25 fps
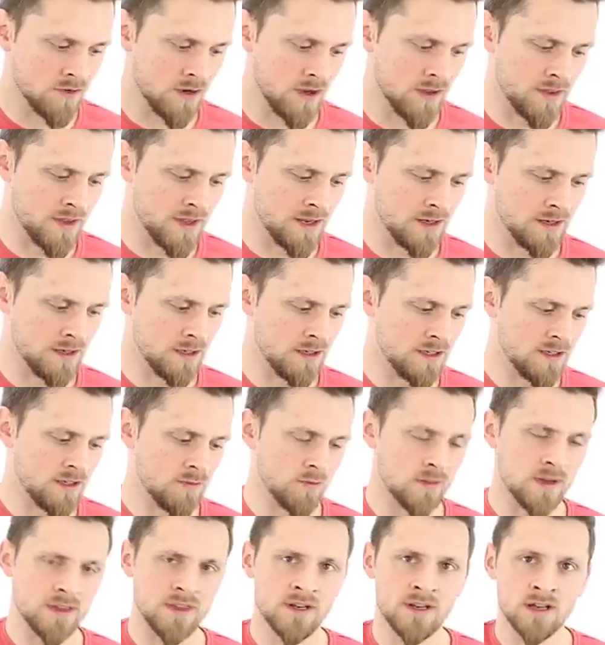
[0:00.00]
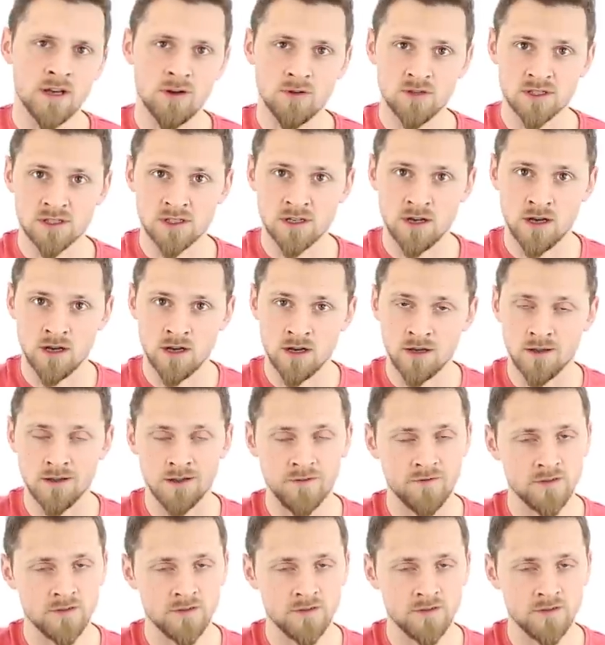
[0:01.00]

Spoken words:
rather than learning where the notes are.